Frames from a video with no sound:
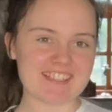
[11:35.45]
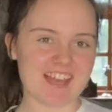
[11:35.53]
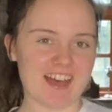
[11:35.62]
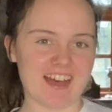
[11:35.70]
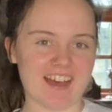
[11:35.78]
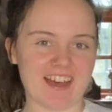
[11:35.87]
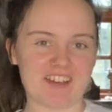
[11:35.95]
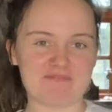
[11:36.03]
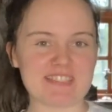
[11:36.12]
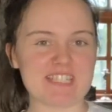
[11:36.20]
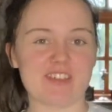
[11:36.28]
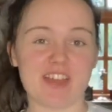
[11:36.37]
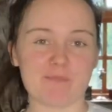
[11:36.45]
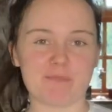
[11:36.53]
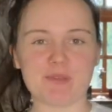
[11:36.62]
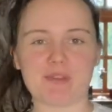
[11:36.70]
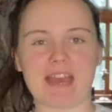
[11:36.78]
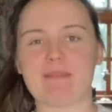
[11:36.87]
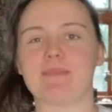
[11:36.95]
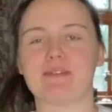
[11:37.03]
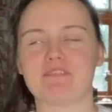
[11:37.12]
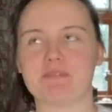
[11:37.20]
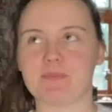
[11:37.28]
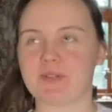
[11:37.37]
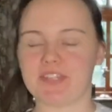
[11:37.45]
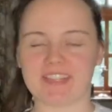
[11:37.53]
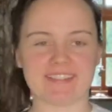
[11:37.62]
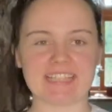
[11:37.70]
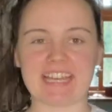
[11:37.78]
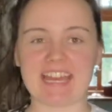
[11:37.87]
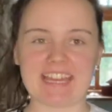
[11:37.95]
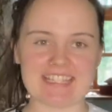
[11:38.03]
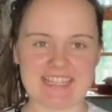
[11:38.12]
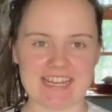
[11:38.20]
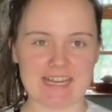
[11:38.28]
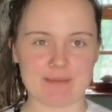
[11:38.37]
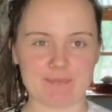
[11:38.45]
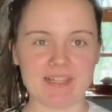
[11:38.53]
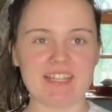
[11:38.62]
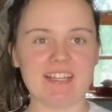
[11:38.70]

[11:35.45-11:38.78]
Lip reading: I've been doing a boot camp every morning at like 8 AM,